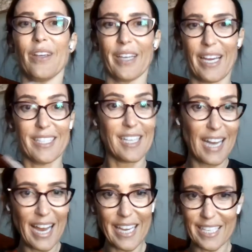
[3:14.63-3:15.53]
Okay, so
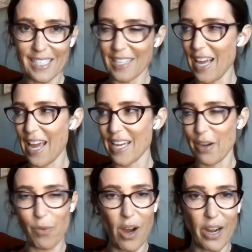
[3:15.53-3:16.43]
that is the
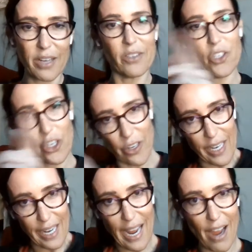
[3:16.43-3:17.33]
AO1. Tune
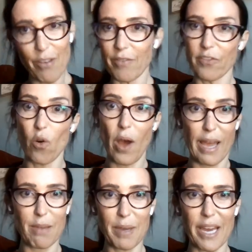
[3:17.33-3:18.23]
in now for
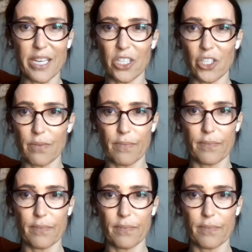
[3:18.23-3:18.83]
ABH.